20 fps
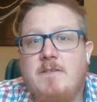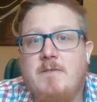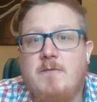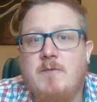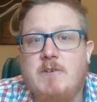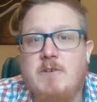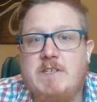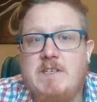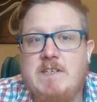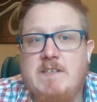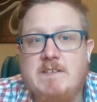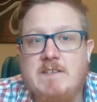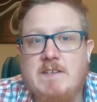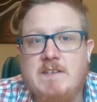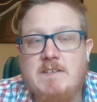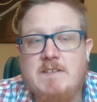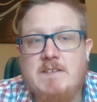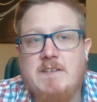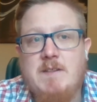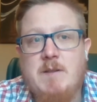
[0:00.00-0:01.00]
for
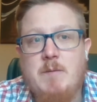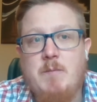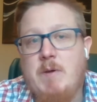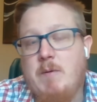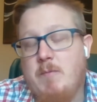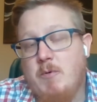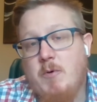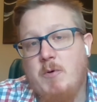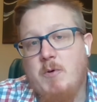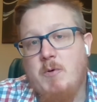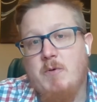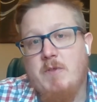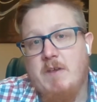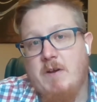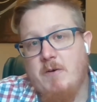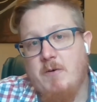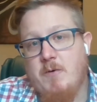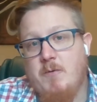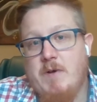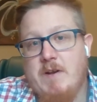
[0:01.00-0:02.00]
Jesus and the people who were
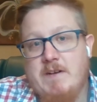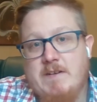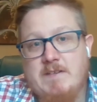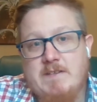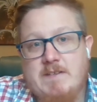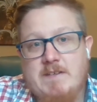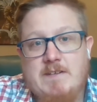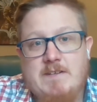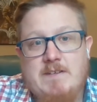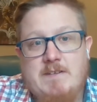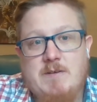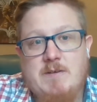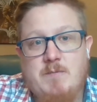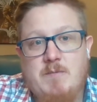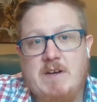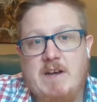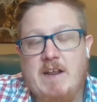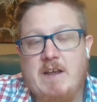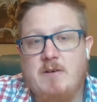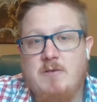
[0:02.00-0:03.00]
there to witness it to
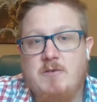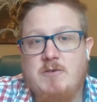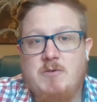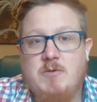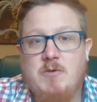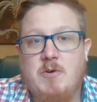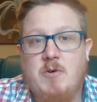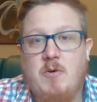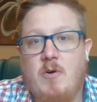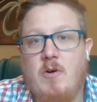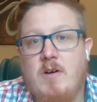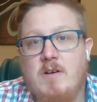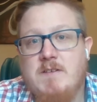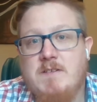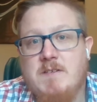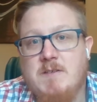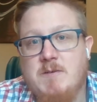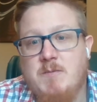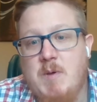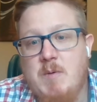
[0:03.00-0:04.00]
be nailed to a
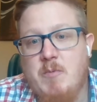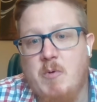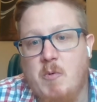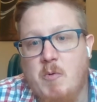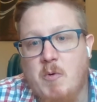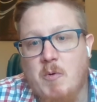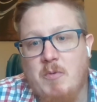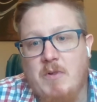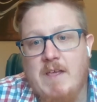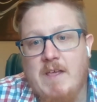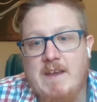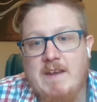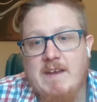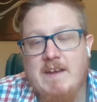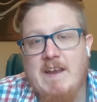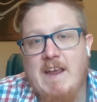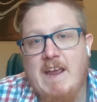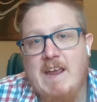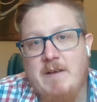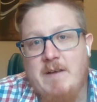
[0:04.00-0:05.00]
cross as people were playing
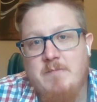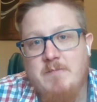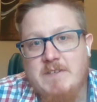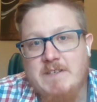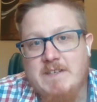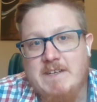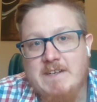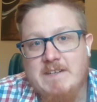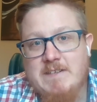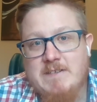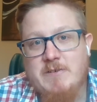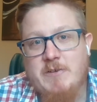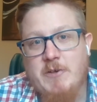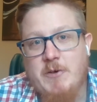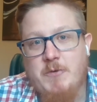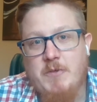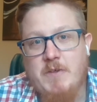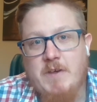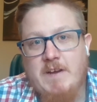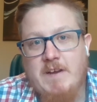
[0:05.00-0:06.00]
a game to get his
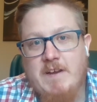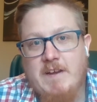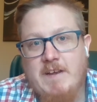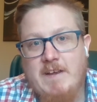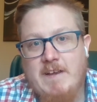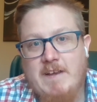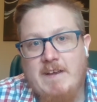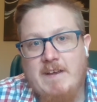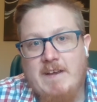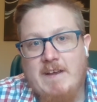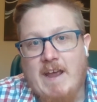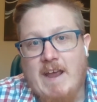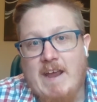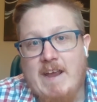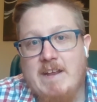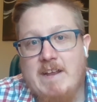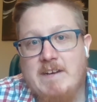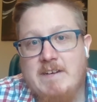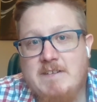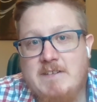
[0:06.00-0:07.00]
clothing,
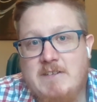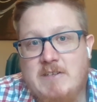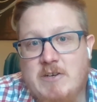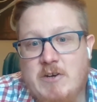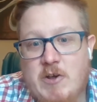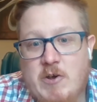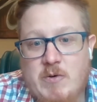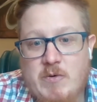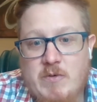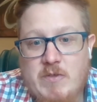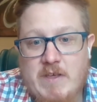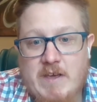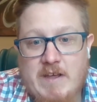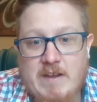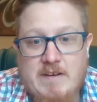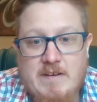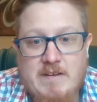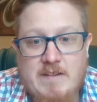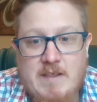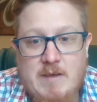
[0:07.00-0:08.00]
and to know
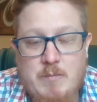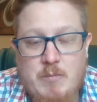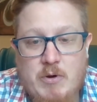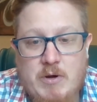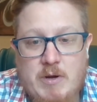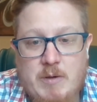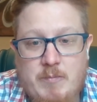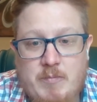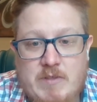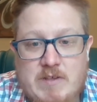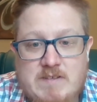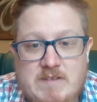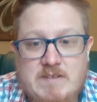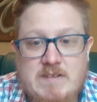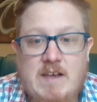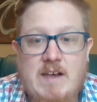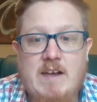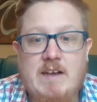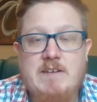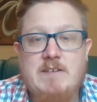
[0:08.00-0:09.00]
that they put up this
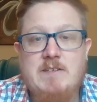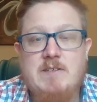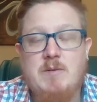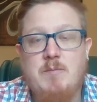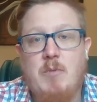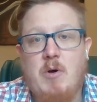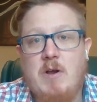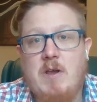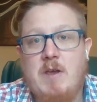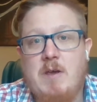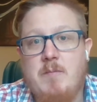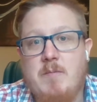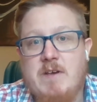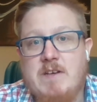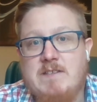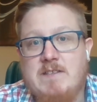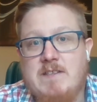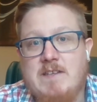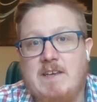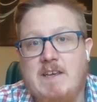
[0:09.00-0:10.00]
sign to mock him
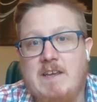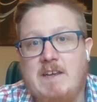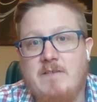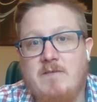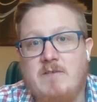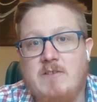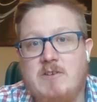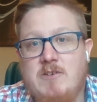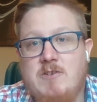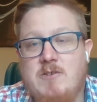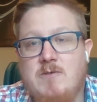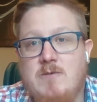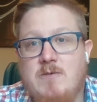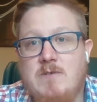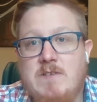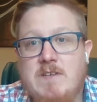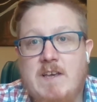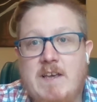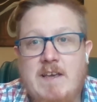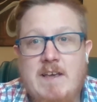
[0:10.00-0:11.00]
as the King of the
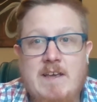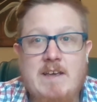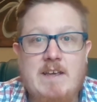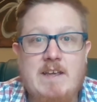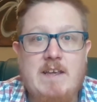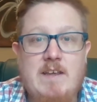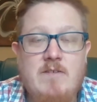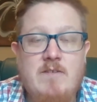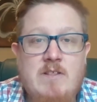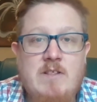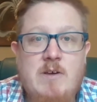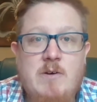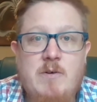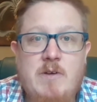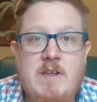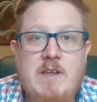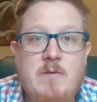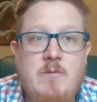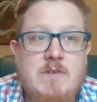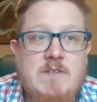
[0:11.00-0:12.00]
Jews, even though
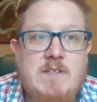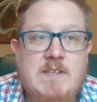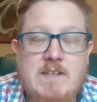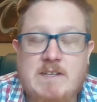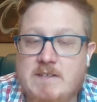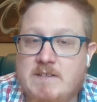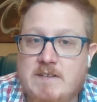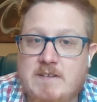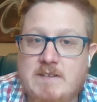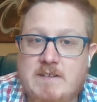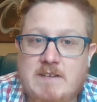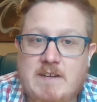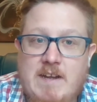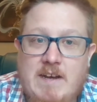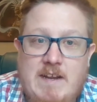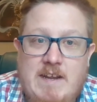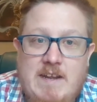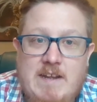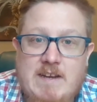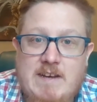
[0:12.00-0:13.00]
he was innocent
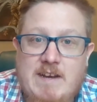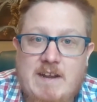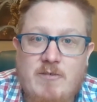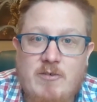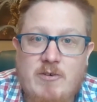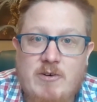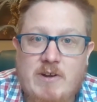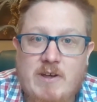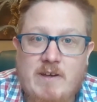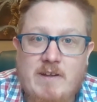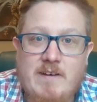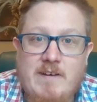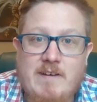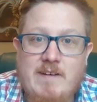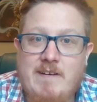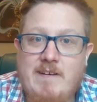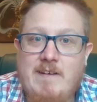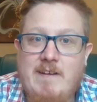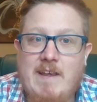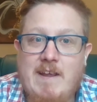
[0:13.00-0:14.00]
and he had never
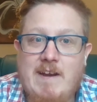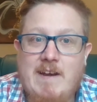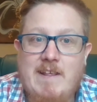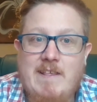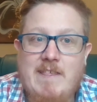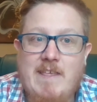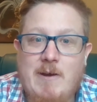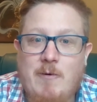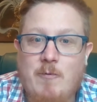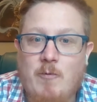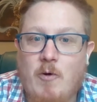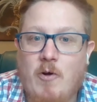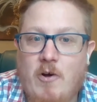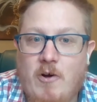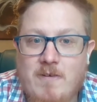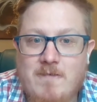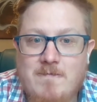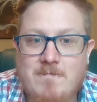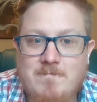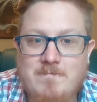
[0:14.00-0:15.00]
done anything
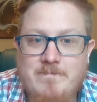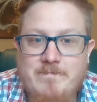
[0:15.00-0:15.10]
wrong.